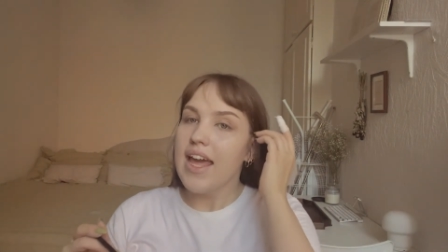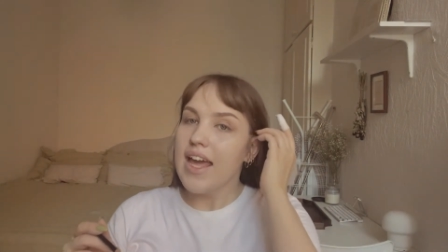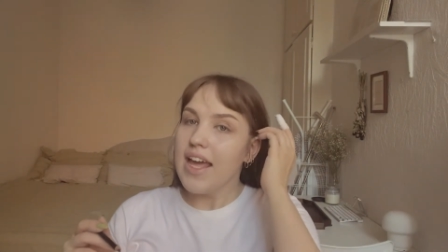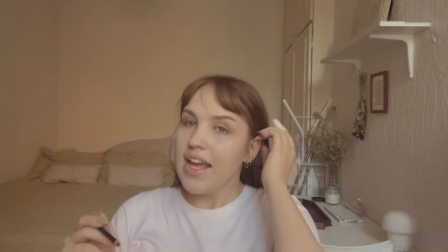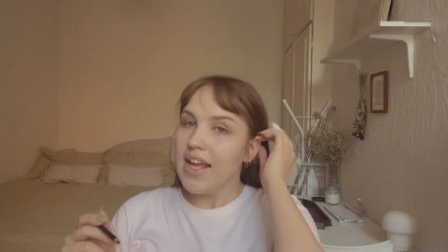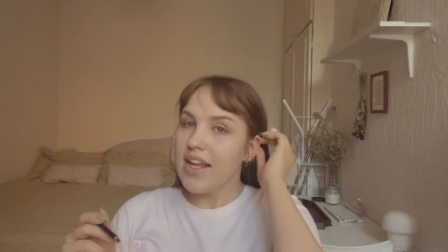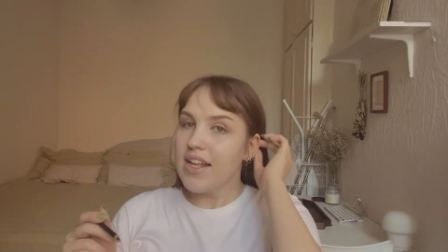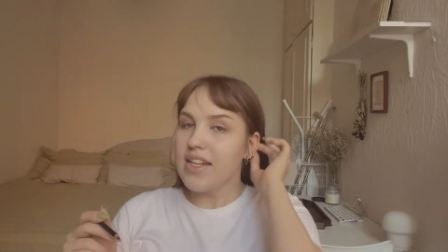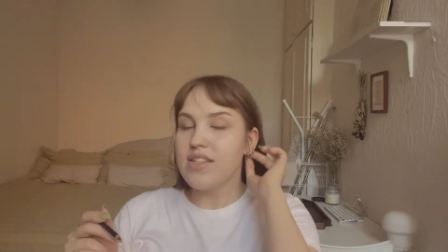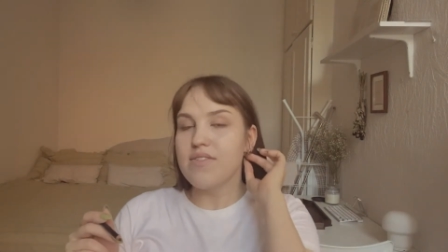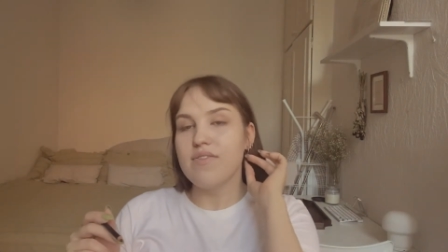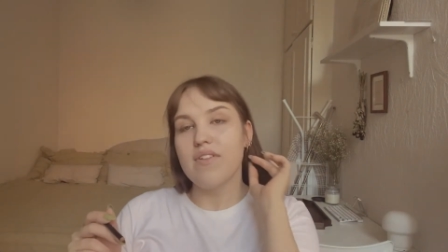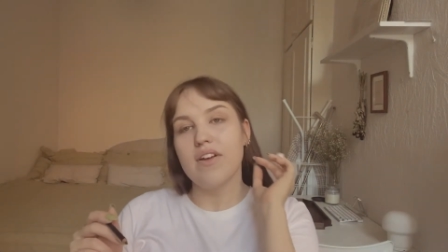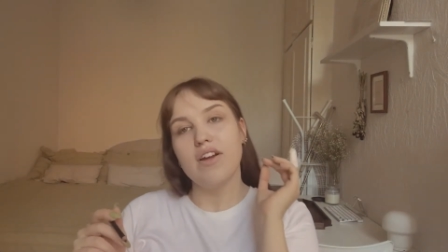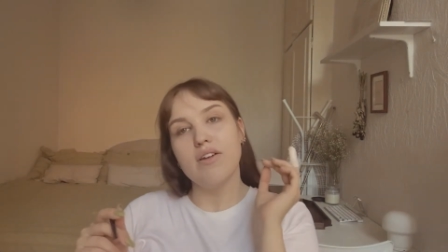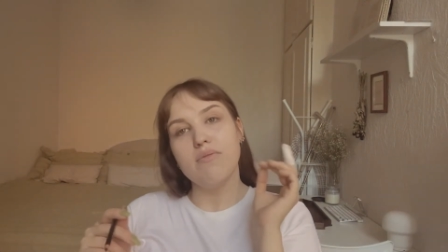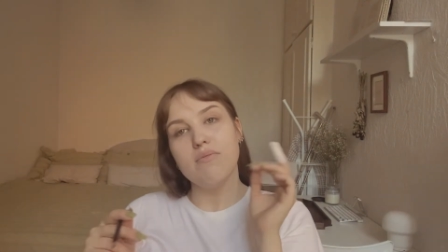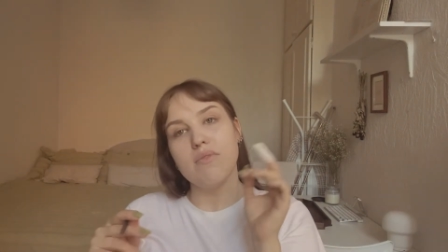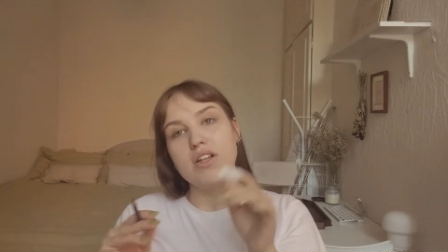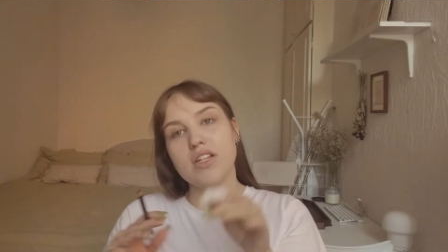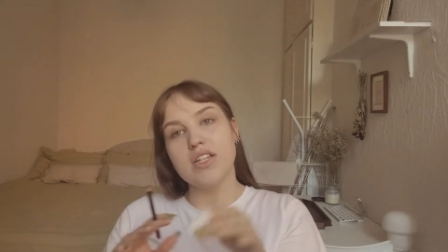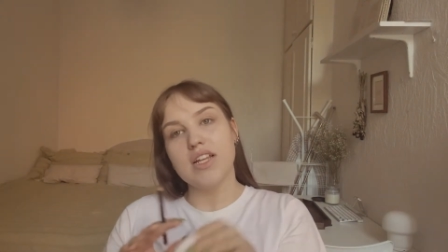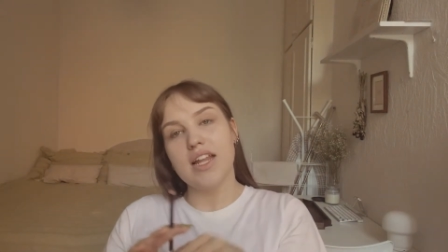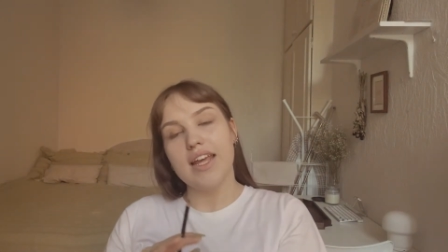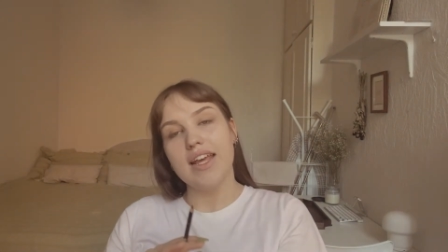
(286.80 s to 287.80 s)
it's very
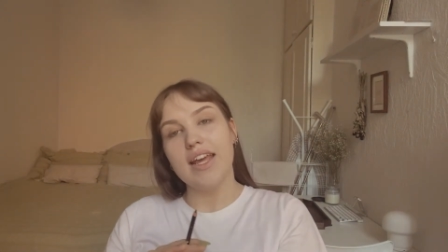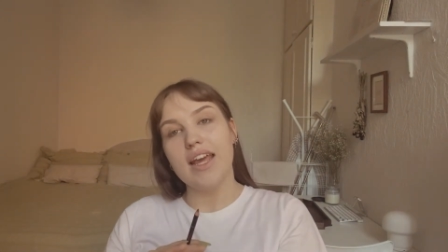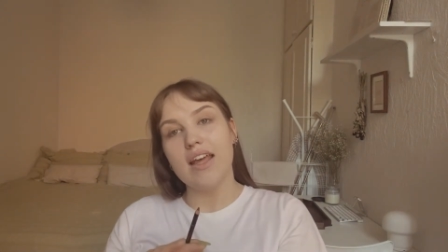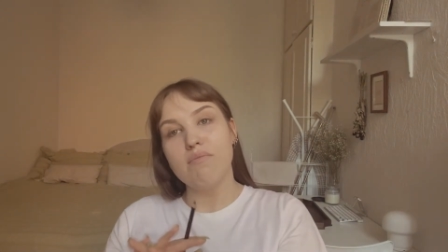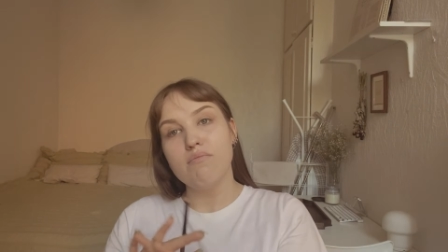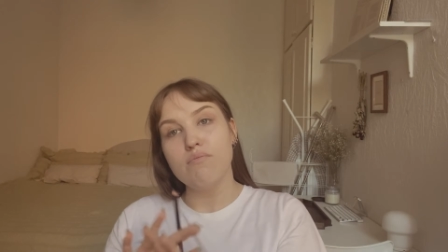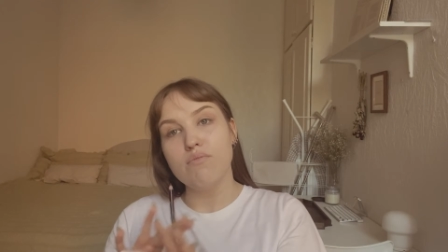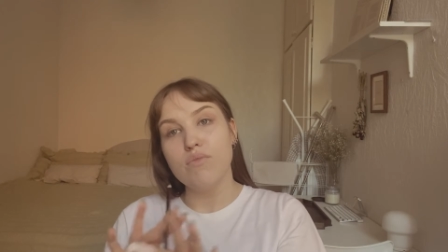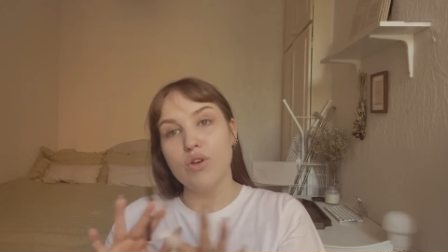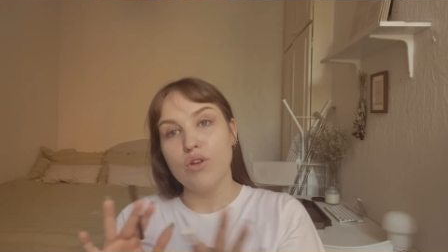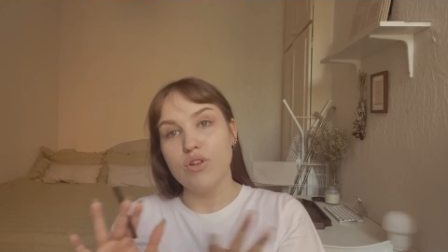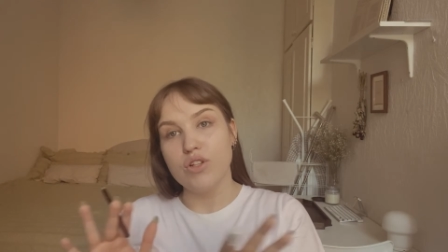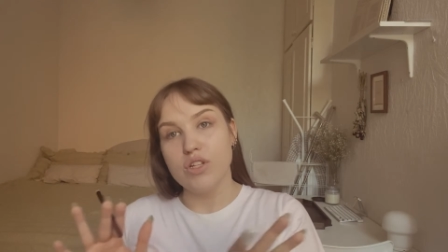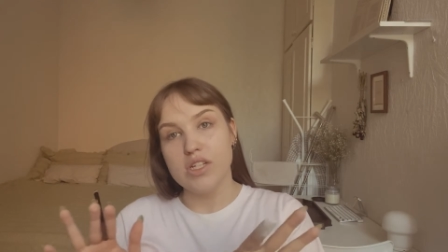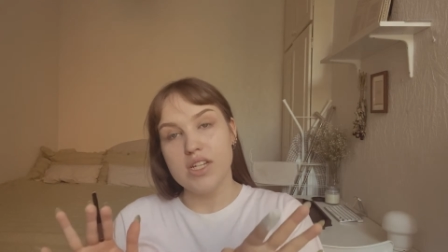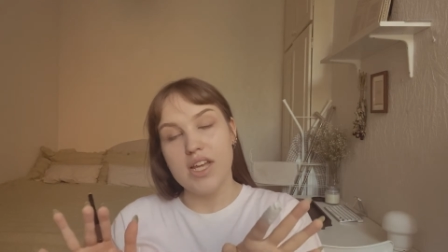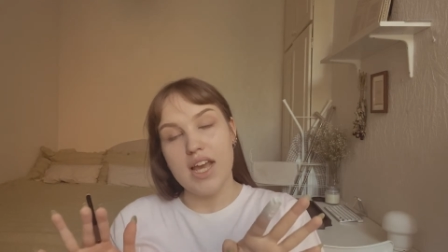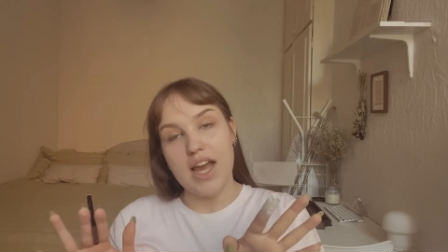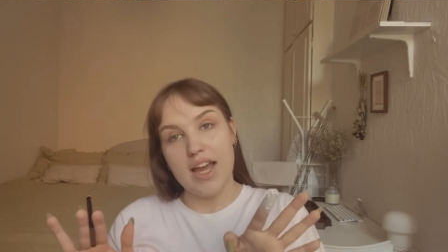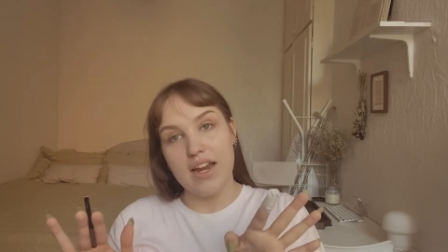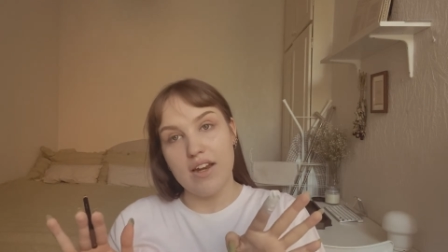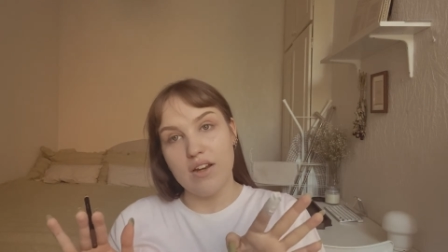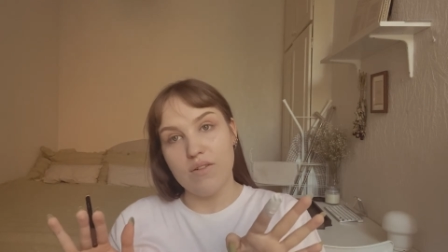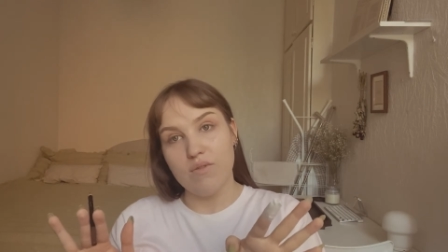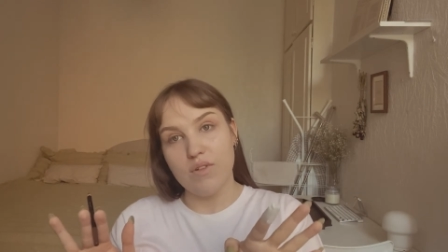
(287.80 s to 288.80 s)
much like a muted
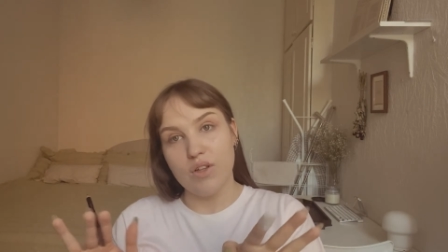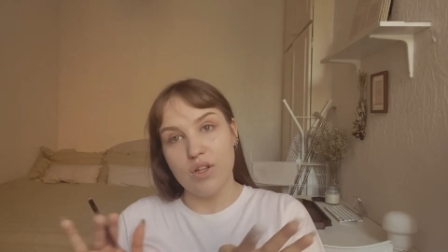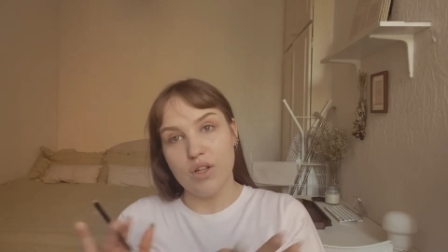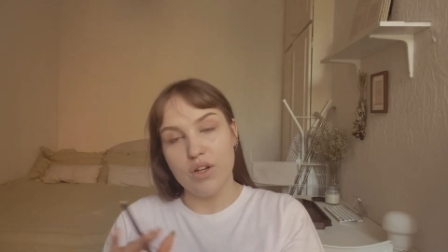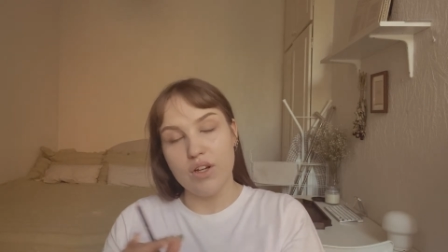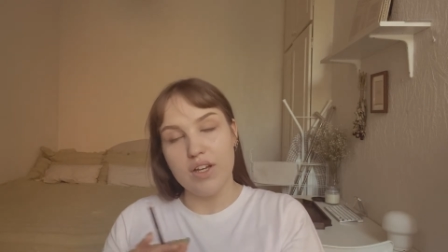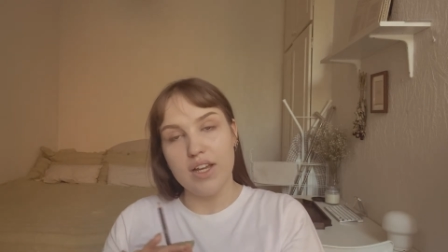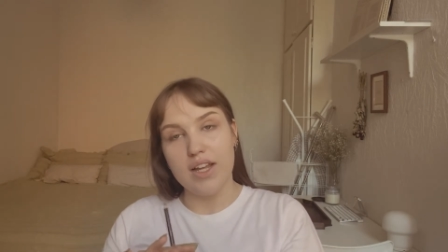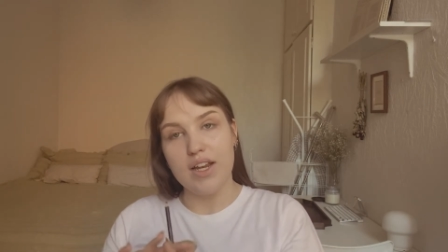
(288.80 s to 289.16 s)
kind of look